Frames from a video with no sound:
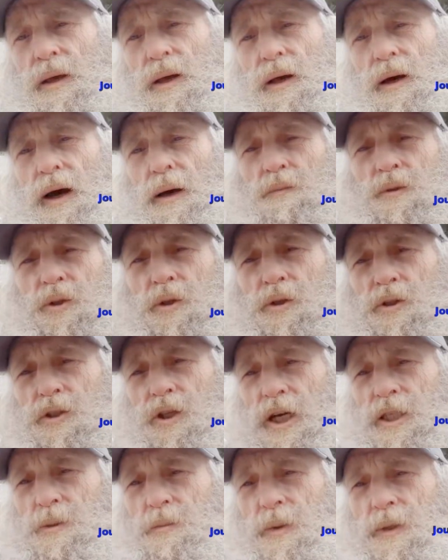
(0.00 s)
I'm sure
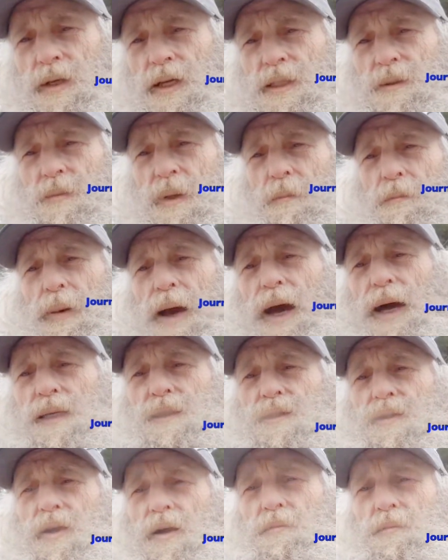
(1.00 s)
judgment has been
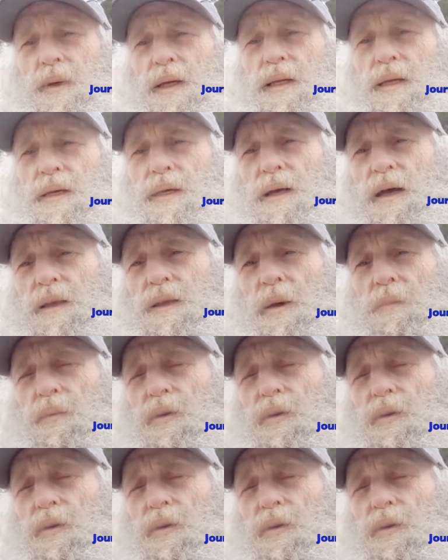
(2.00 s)
passed on me a number